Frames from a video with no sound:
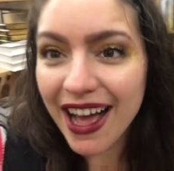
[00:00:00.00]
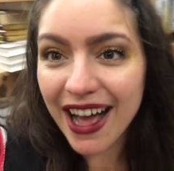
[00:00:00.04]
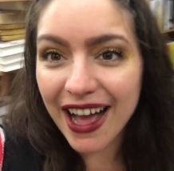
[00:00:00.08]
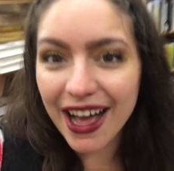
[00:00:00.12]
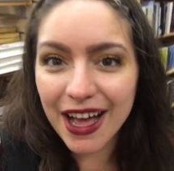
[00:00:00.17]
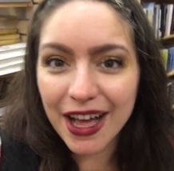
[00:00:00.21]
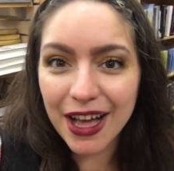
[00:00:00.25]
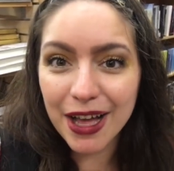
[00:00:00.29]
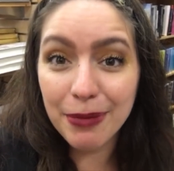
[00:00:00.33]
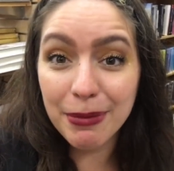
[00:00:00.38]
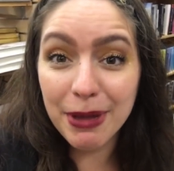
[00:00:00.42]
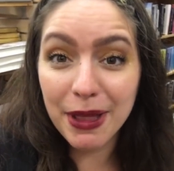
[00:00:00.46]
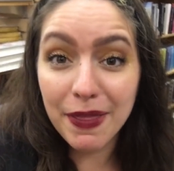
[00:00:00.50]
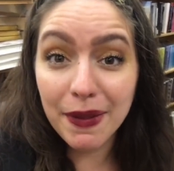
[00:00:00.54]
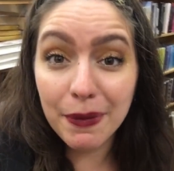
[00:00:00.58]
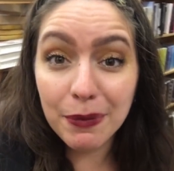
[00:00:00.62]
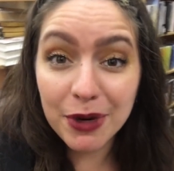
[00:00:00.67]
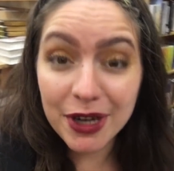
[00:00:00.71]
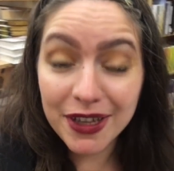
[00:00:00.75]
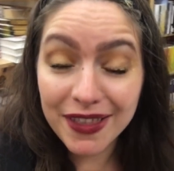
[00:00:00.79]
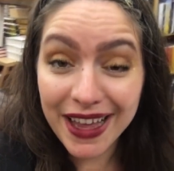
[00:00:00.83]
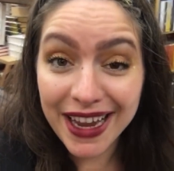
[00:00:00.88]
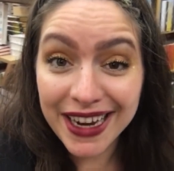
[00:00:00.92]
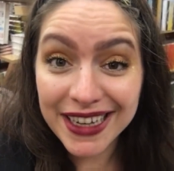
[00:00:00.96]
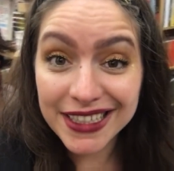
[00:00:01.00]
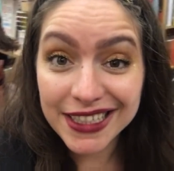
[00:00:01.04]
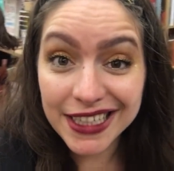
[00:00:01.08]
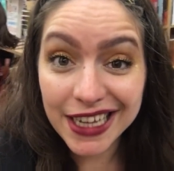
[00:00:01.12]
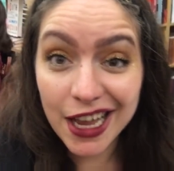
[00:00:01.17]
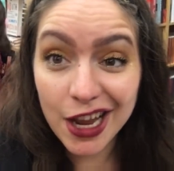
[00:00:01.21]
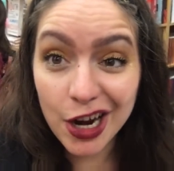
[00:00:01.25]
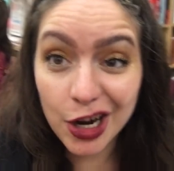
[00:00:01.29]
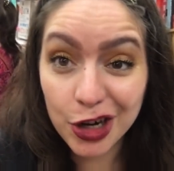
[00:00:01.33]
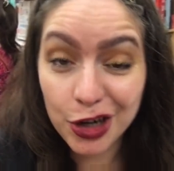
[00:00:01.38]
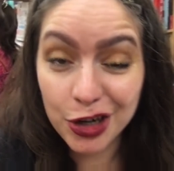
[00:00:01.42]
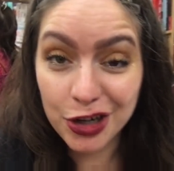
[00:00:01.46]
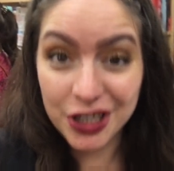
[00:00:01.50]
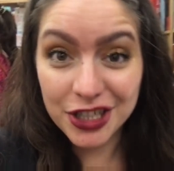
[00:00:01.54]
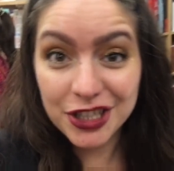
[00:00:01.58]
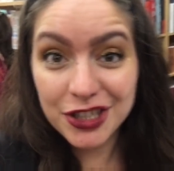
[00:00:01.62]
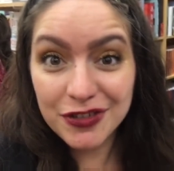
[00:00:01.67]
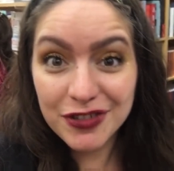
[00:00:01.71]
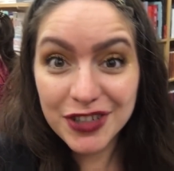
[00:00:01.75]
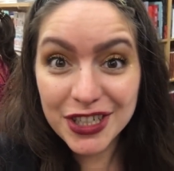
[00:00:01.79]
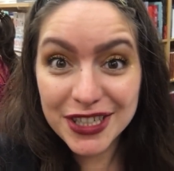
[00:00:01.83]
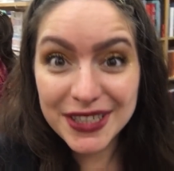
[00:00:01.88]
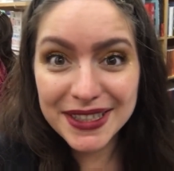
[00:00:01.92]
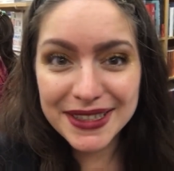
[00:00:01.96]
And then we're in line to get our
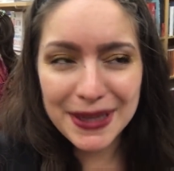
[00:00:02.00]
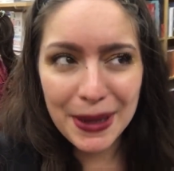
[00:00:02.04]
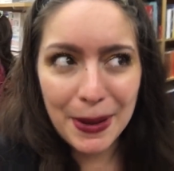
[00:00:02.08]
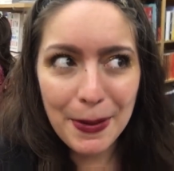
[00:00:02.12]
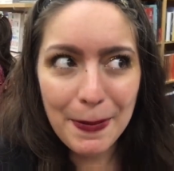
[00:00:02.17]
Grishaverse